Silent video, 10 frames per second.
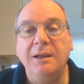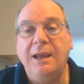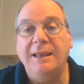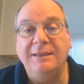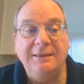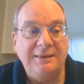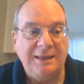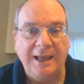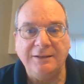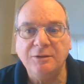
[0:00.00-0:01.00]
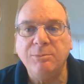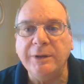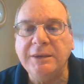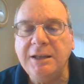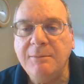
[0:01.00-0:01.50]
And that's
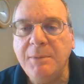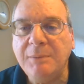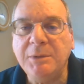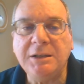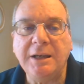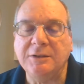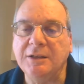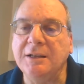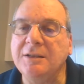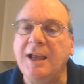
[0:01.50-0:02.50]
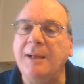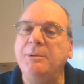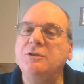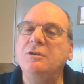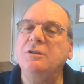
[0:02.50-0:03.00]
what the amendment does. It
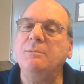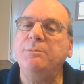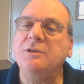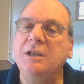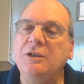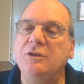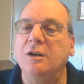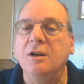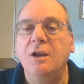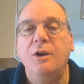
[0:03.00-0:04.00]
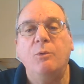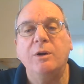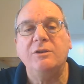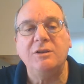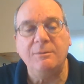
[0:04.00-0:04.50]
establishes a procedure
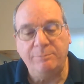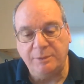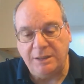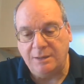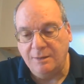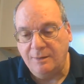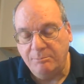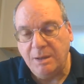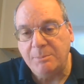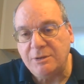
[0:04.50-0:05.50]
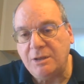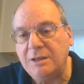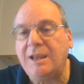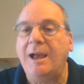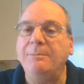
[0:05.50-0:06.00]
where simply members of the
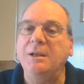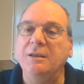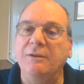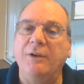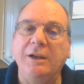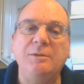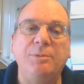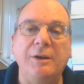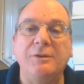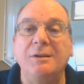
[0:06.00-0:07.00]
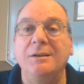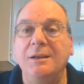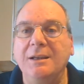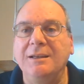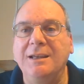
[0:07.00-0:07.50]
cabinet and the vice president
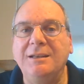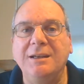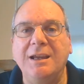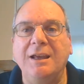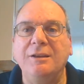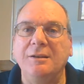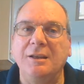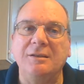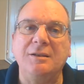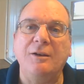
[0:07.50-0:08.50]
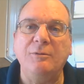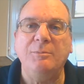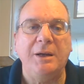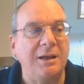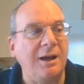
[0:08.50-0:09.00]
get together and they say, oh
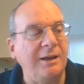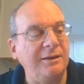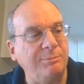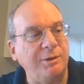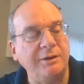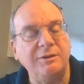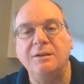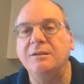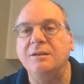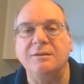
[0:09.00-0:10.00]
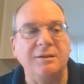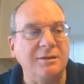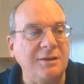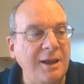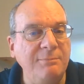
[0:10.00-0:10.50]
my God, the president is
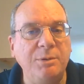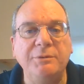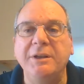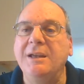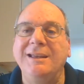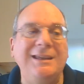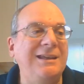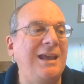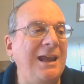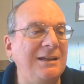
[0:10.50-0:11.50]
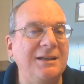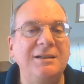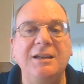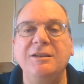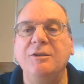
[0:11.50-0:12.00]
disabled, he can't
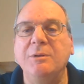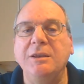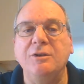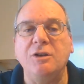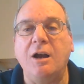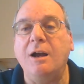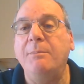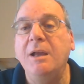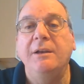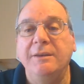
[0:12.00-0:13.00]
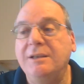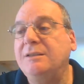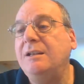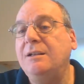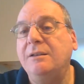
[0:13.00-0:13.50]
continue in the job. They
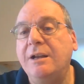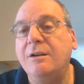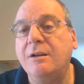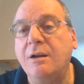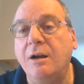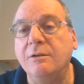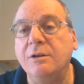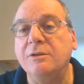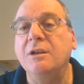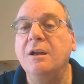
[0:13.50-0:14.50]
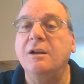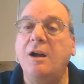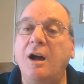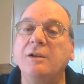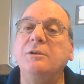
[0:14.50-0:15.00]
send a letter to Congress.
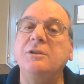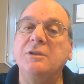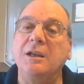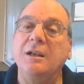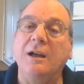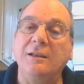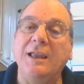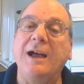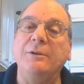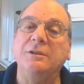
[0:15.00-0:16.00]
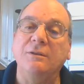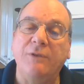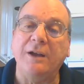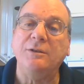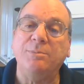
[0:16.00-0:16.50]
Congress then allows the
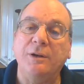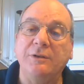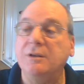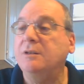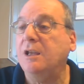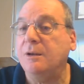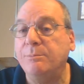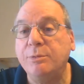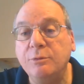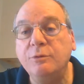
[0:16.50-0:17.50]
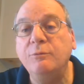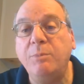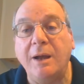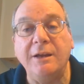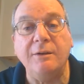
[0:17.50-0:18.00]
vice president, they approve
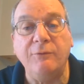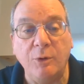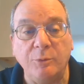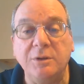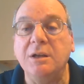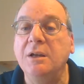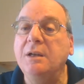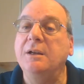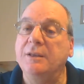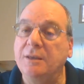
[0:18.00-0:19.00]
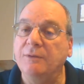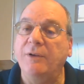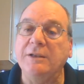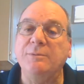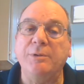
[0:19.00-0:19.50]
by a vote, the
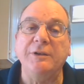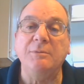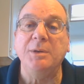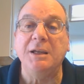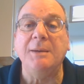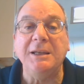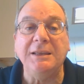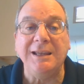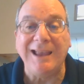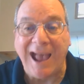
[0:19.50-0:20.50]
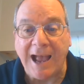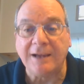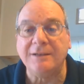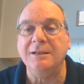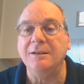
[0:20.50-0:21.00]
vice president becoming the
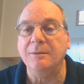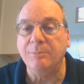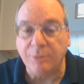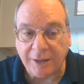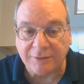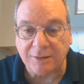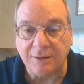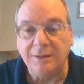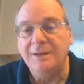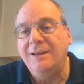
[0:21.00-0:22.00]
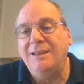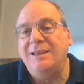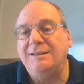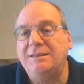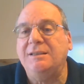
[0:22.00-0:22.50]
acting president. And
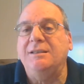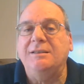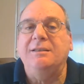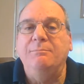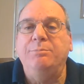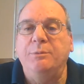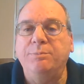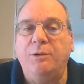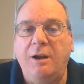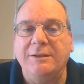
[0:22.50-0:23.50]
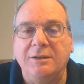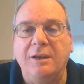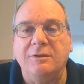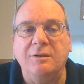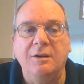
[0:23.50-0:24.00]
that's the simple
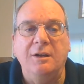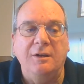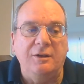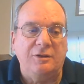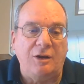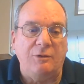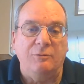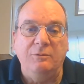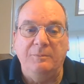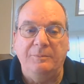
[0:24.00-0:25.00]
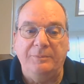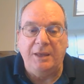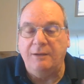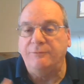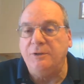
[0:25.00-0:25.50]
process. So
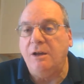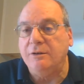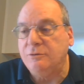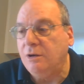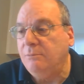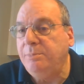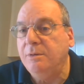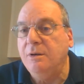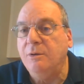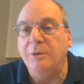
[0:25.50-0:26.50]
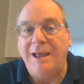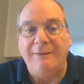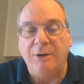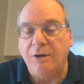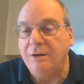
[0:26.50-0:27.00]
if Donald Trump would
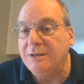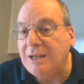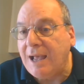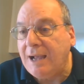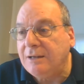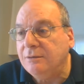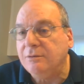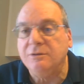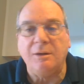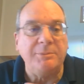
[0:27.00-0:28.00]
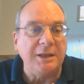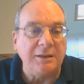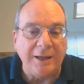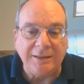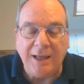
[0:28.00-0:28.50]
have a heart attack or something
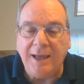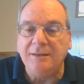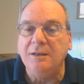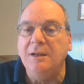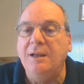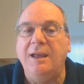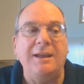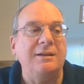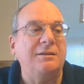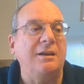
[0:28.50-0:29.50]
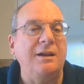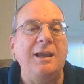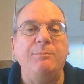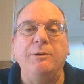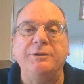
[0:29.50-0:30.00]
like that and is
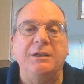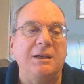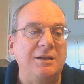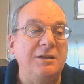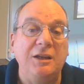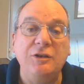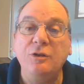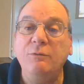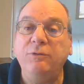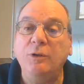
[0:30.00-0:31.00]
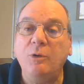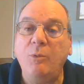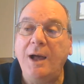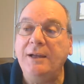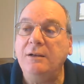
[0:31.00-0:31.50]
unable to continue for a
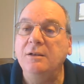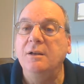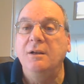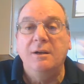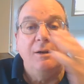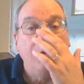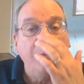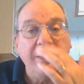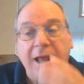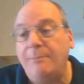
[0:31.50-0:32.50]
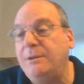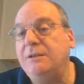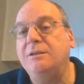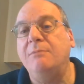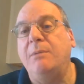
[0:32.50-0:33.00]
while, what would happen
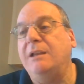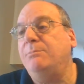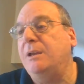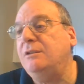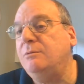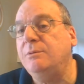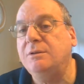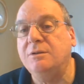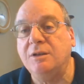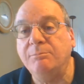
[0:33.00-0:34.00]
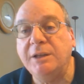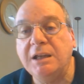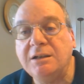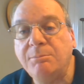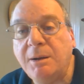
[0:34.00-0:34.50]
is that Mike Pence would simply get